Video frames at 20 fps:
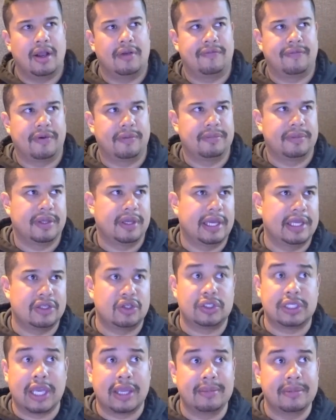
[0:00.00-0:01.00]
From the
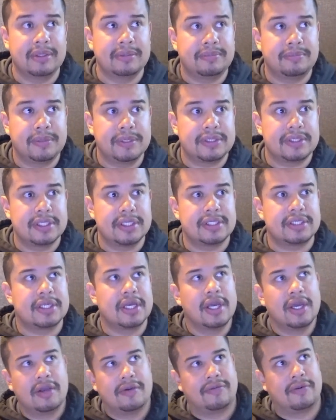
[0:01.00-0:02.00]
entertainment business,
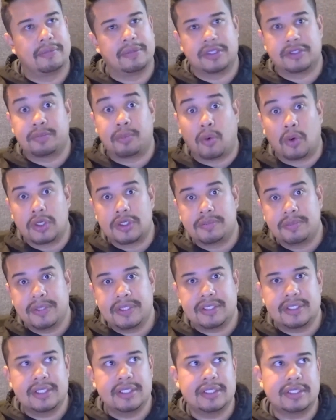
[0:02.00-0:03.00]
from the sports
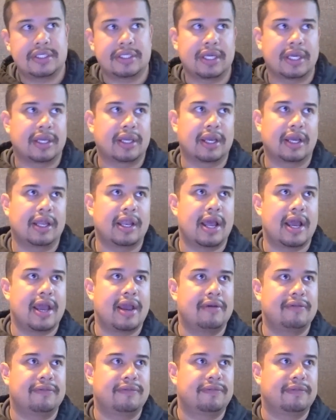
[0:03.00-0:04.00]
business. Like, I
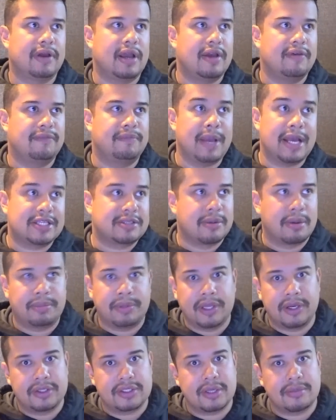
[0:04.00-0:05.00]
have basketball
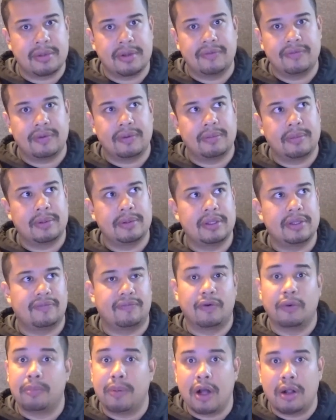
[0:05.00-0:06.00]
players on my
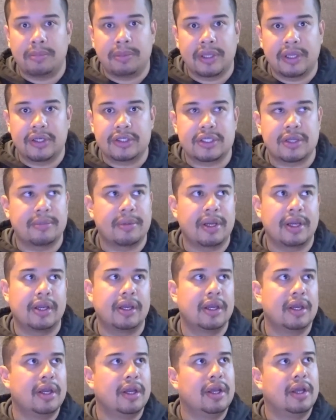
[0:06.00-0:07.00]
football players on my,
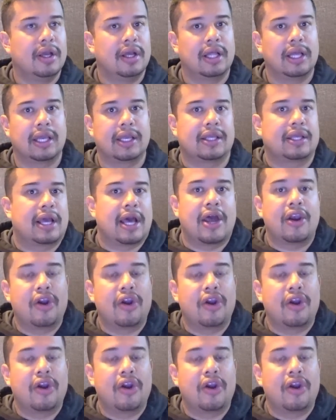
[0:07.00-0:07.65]
like, I